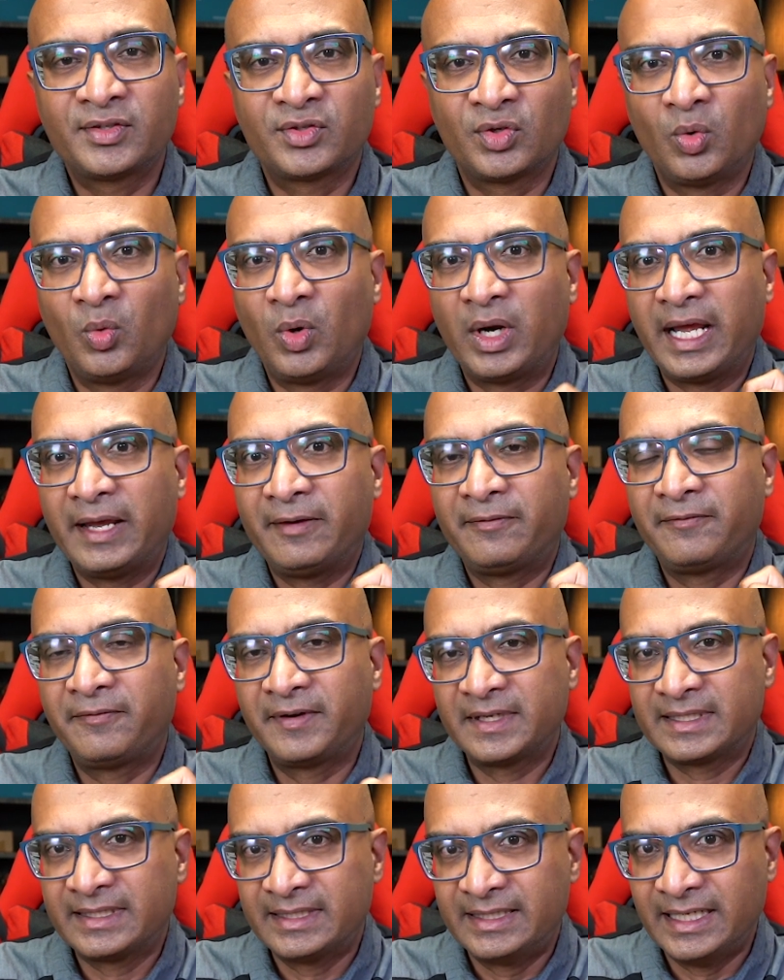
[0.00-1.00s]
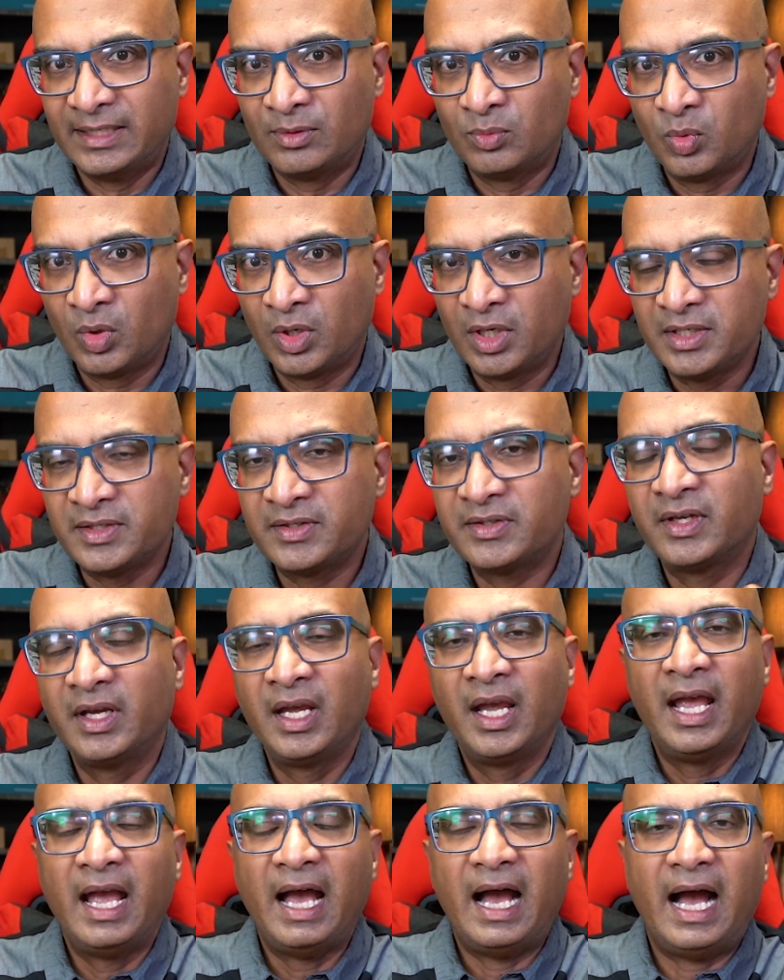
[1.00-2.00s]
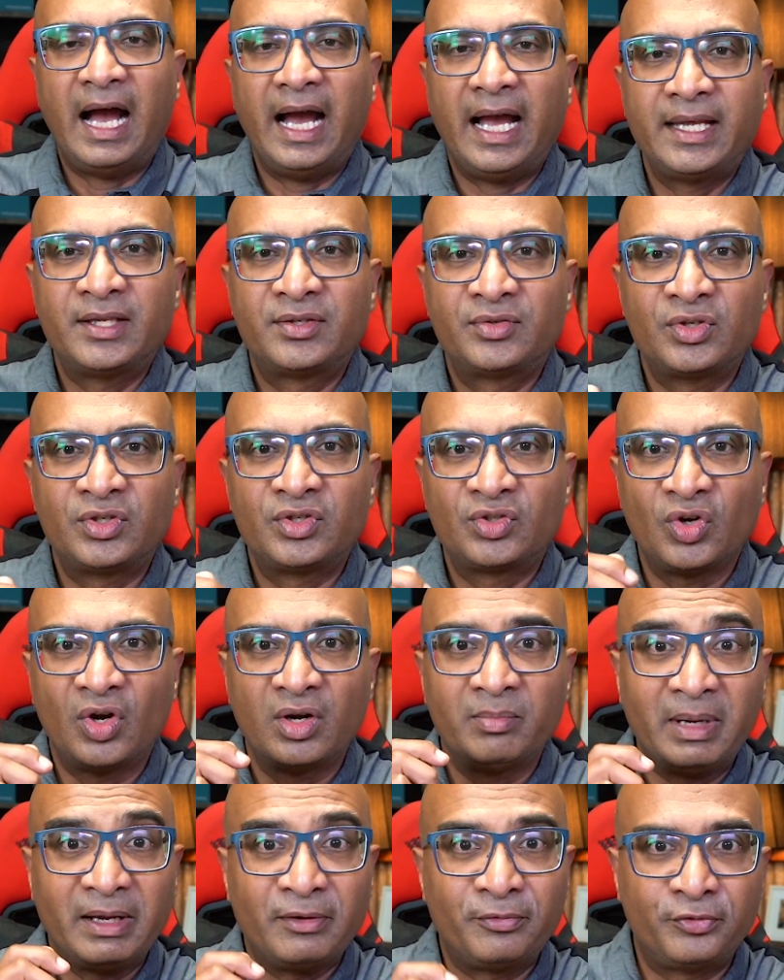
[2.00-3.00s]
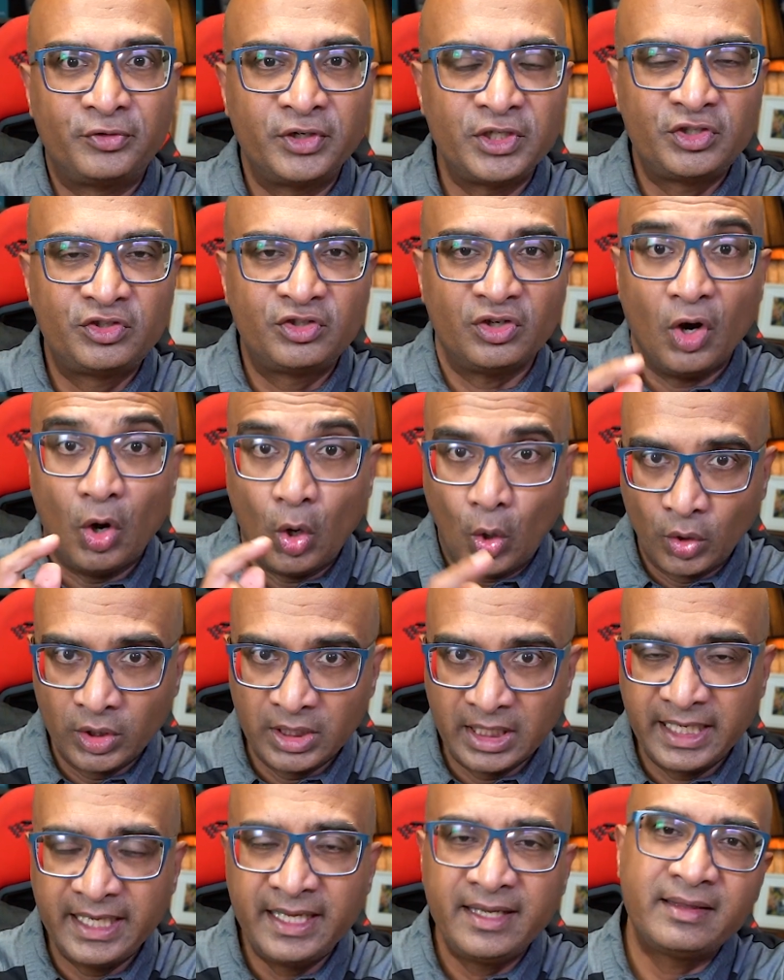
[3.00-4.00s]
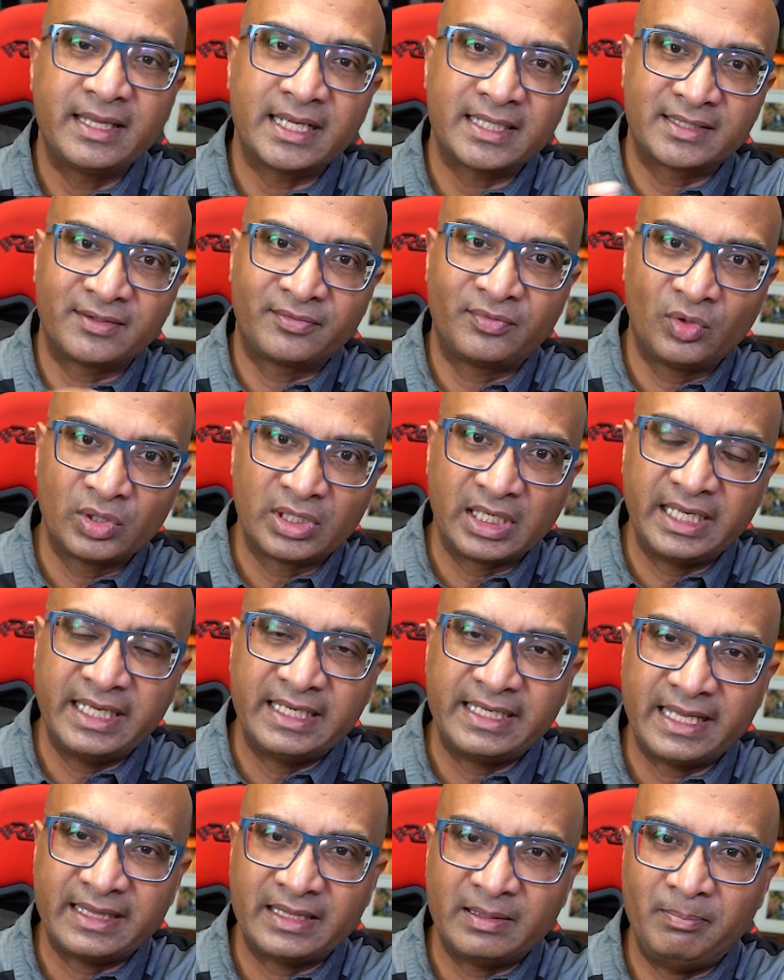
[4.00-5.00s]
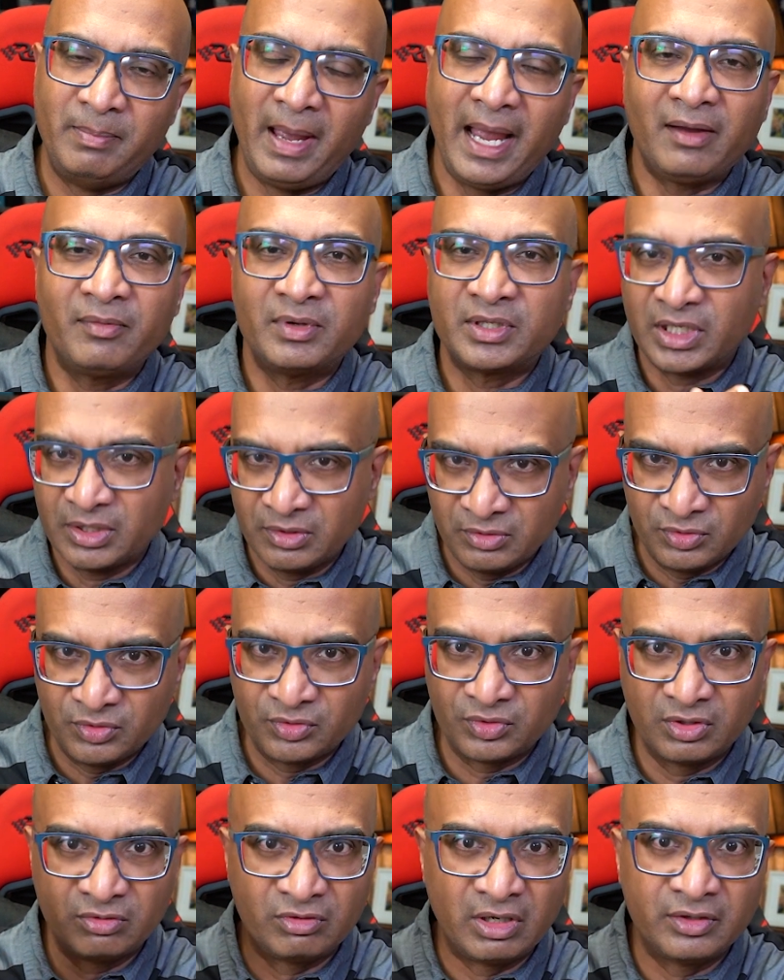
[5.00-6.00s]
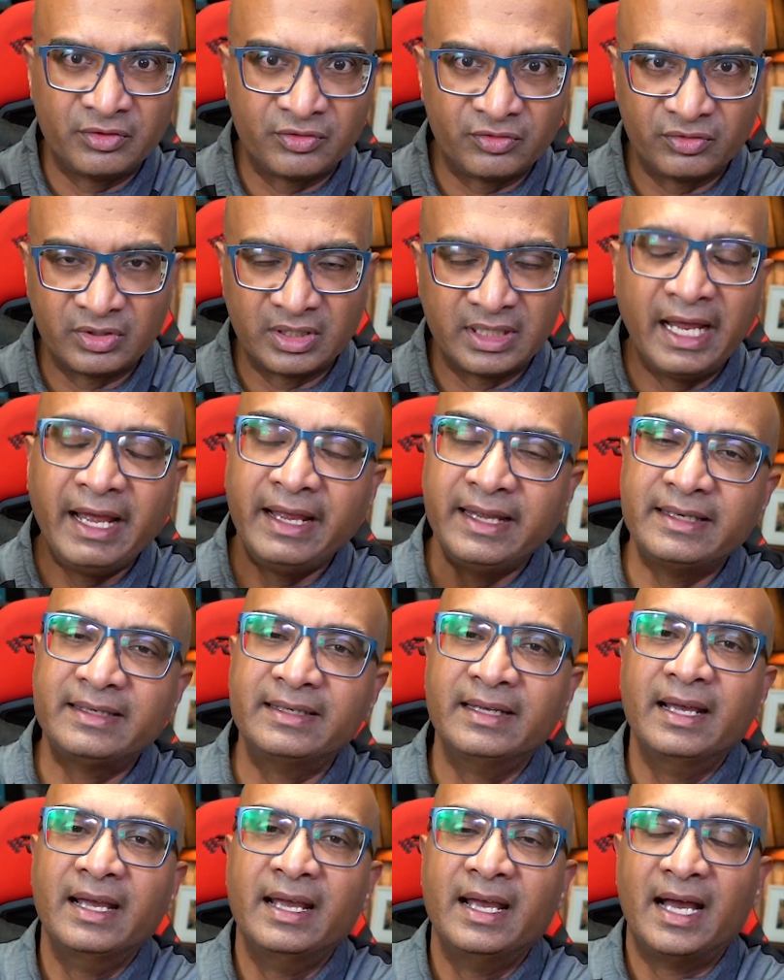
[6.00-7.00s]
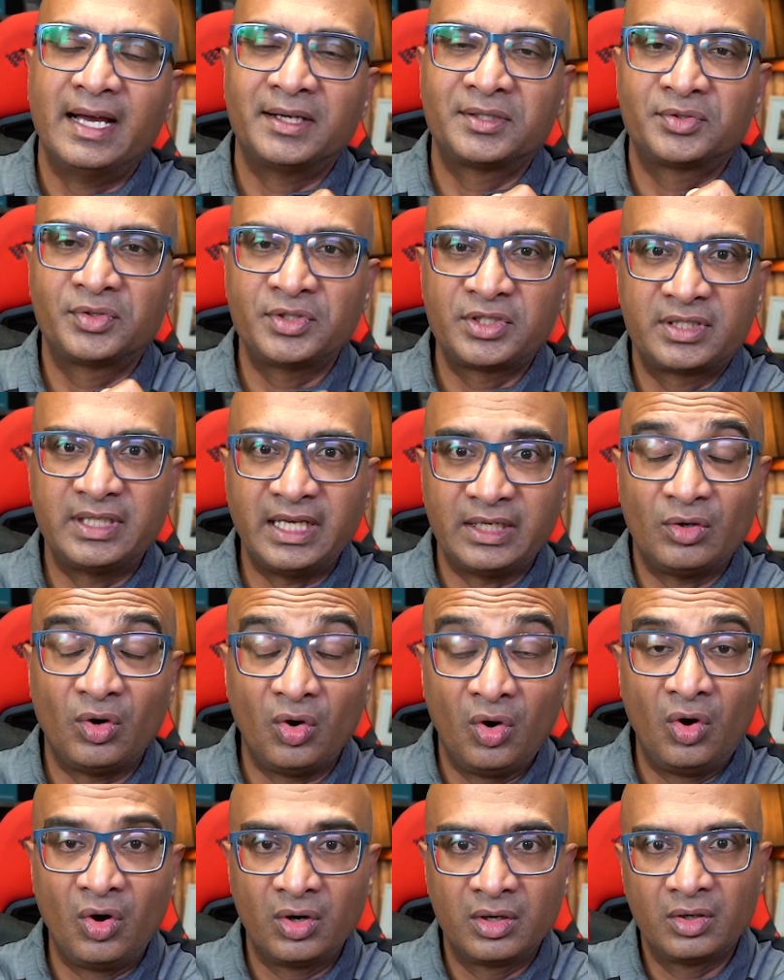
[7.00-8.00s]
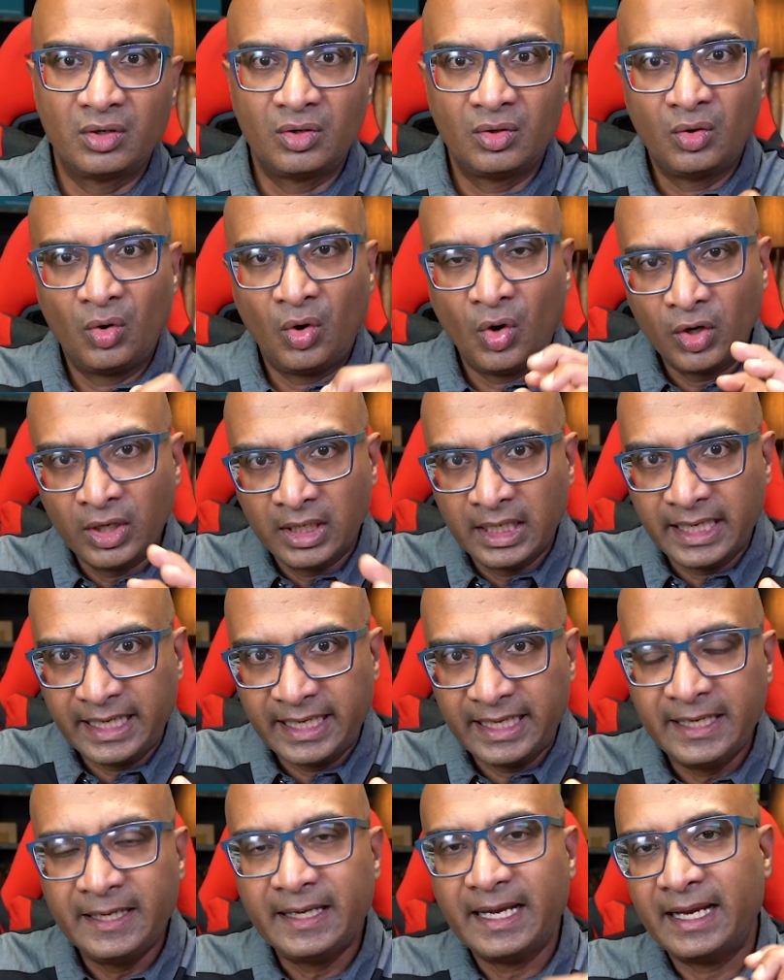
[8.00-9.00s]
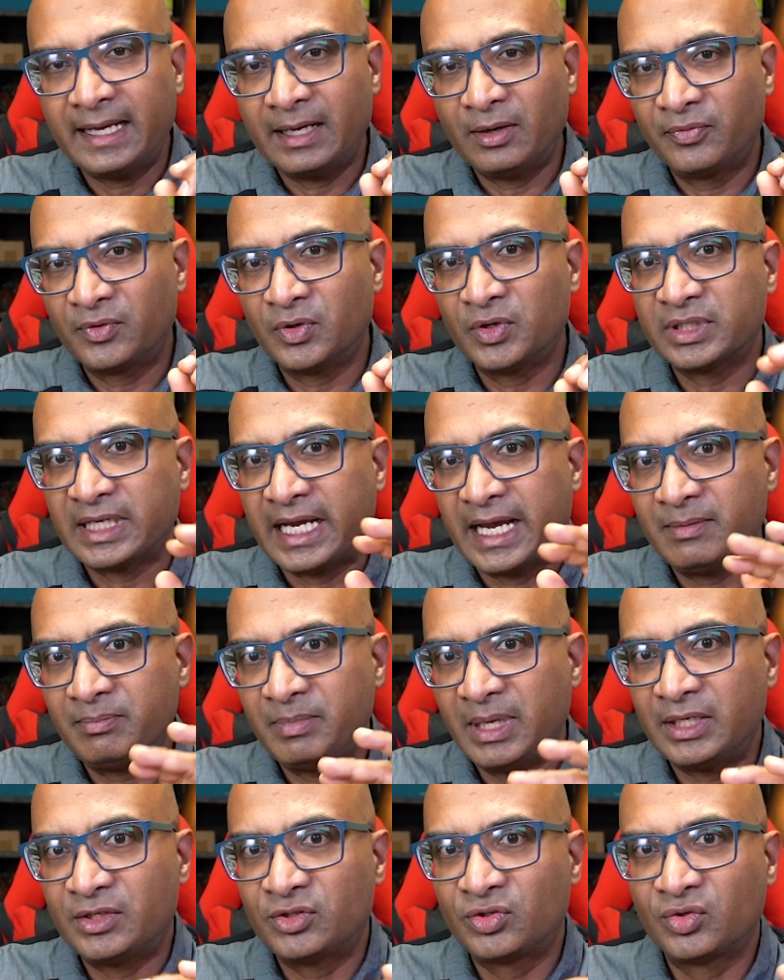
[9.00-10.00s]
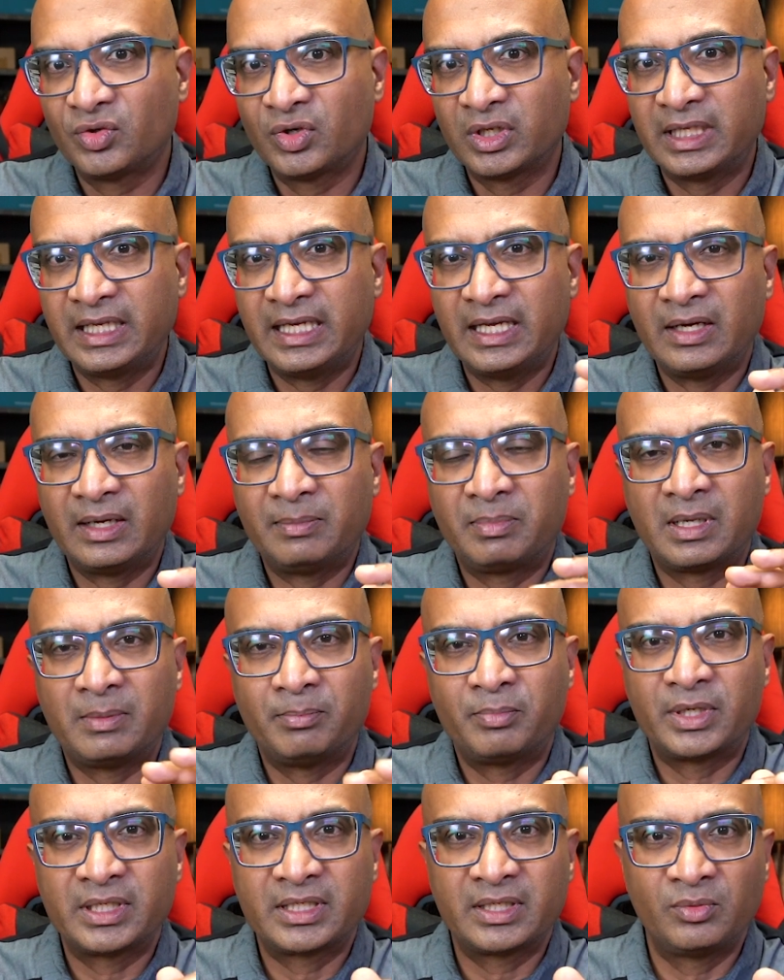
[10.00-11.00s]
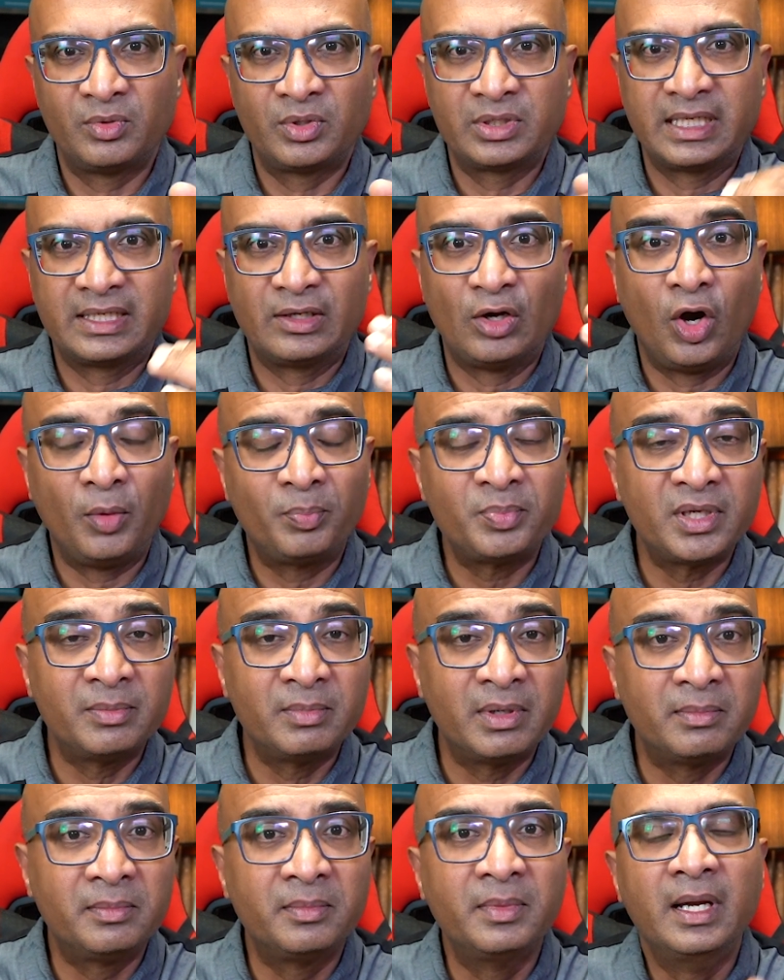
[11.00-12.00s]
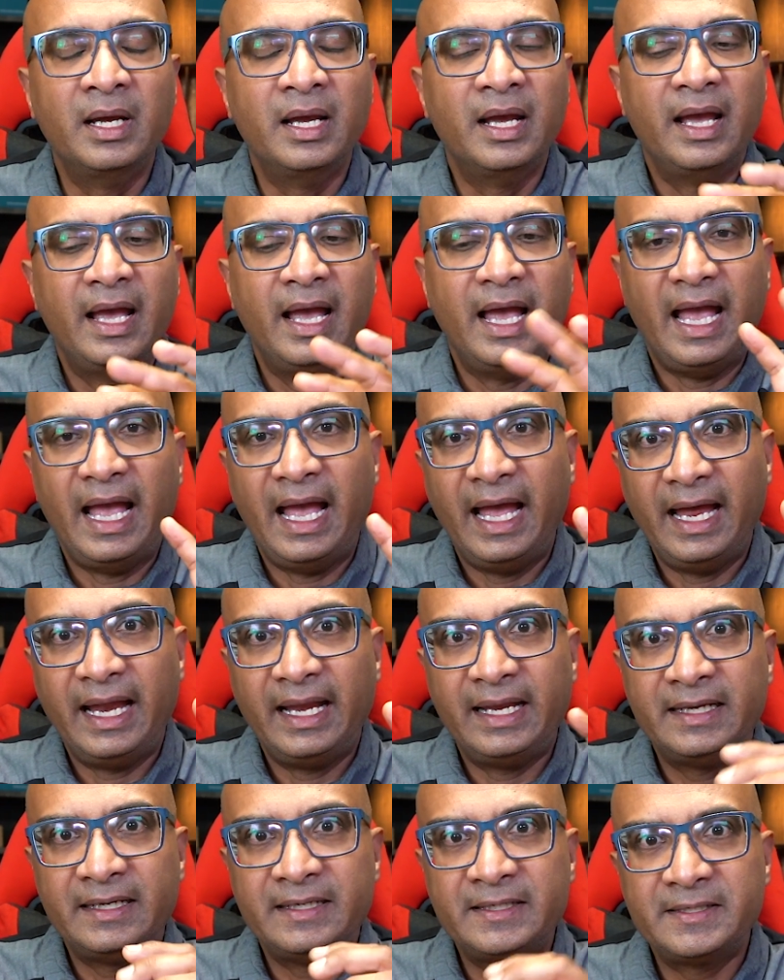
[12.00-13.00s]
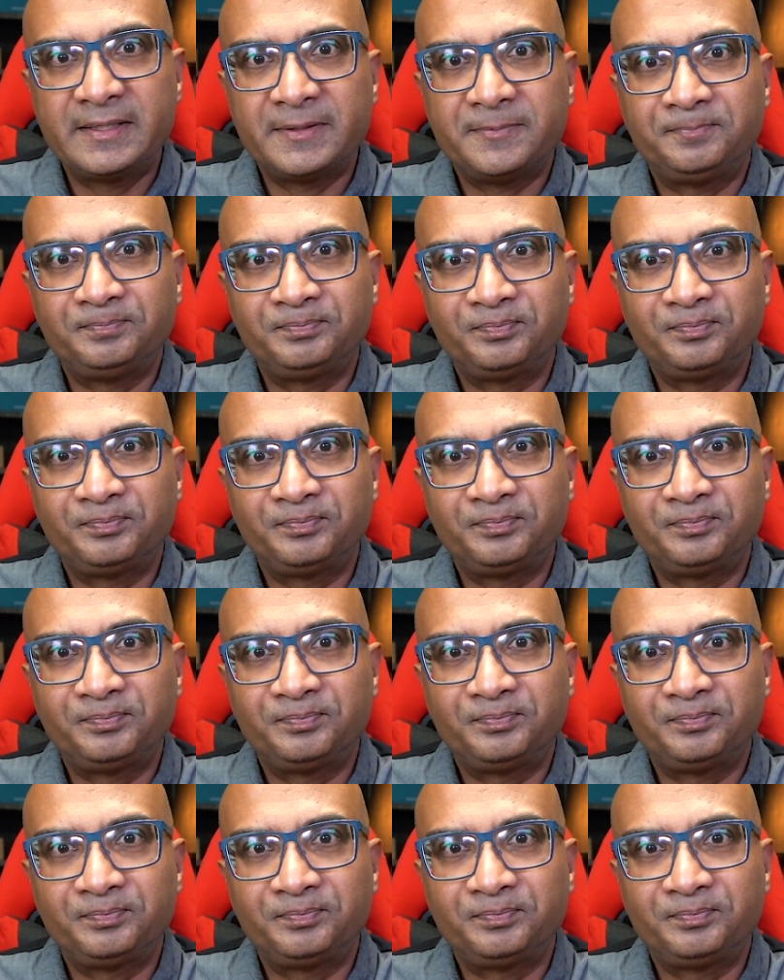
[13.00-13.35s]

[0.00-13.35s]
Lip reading: So what I first did was I switched on my fridge only. That's the 40 liter at the back, which I usually run through the night. I switched that on only, and of course I had made sure the compressor was at optimum, and